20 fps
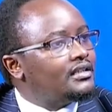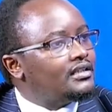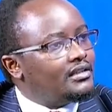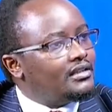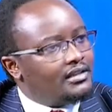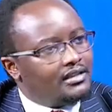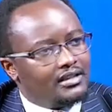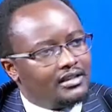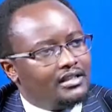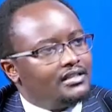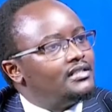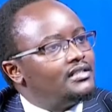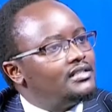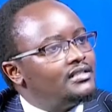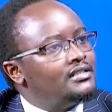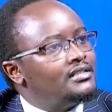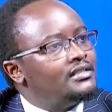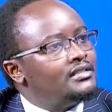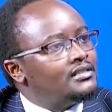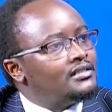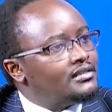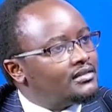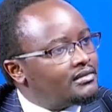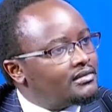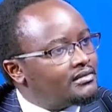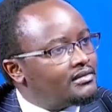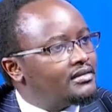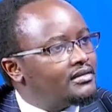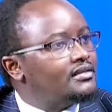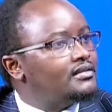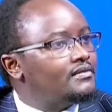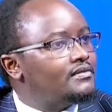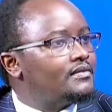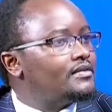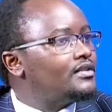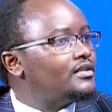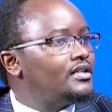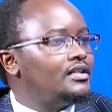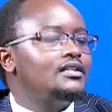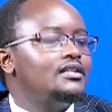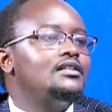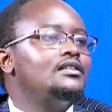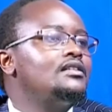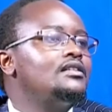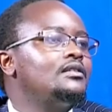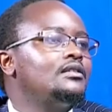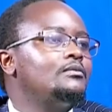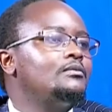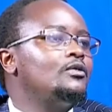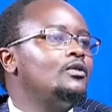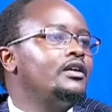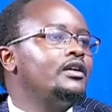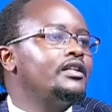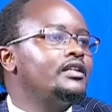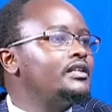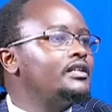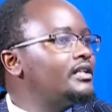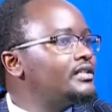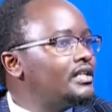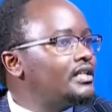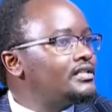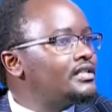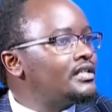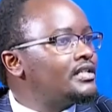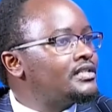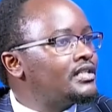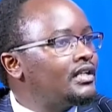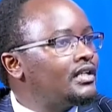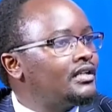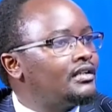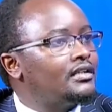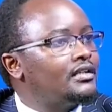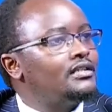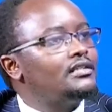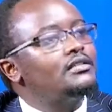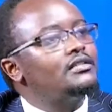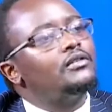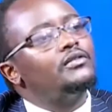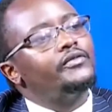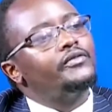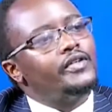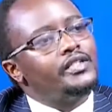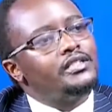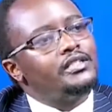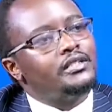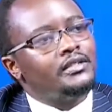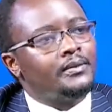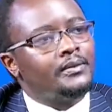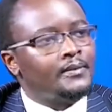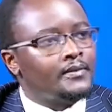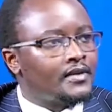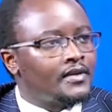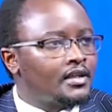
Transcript: Yeah, at 18, anything lower than that, that's a child, and it obviously